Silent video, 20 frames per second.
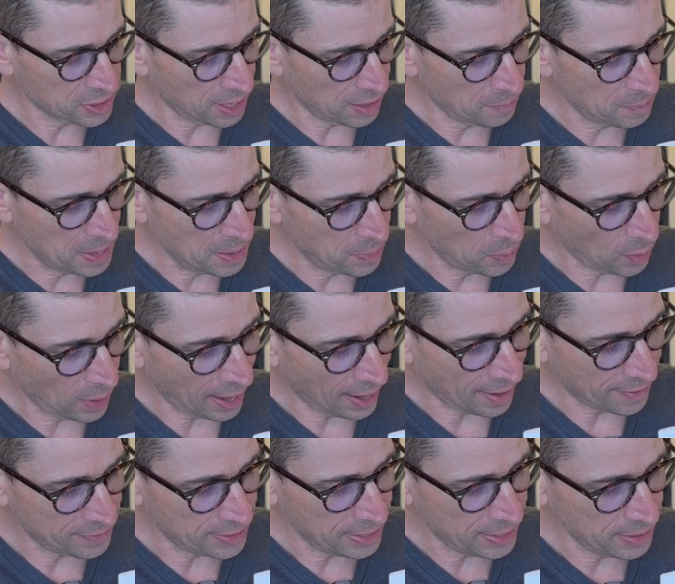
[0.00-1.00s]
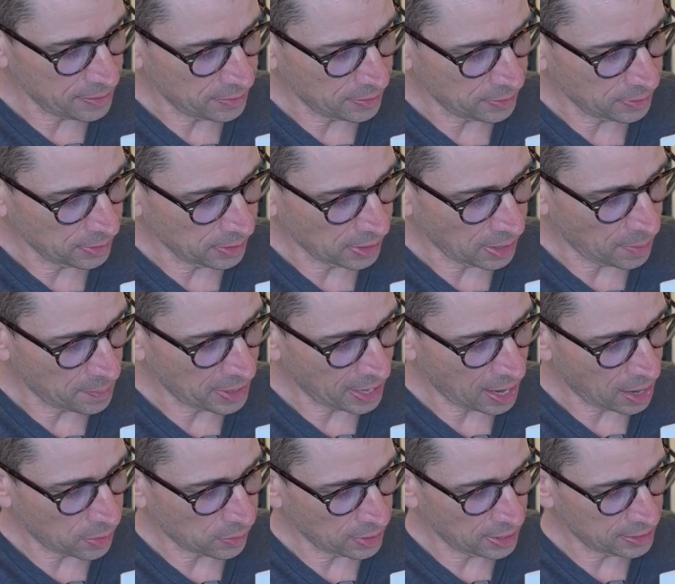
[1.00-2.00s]
of people have it coming
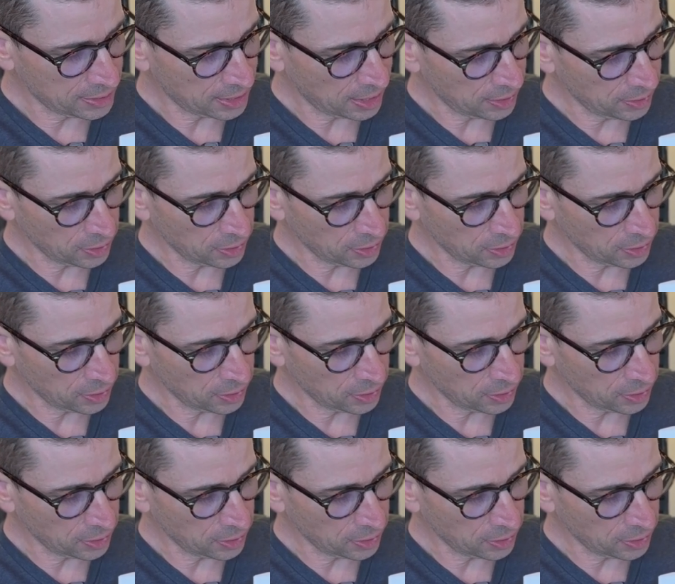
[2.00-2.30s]
out right there.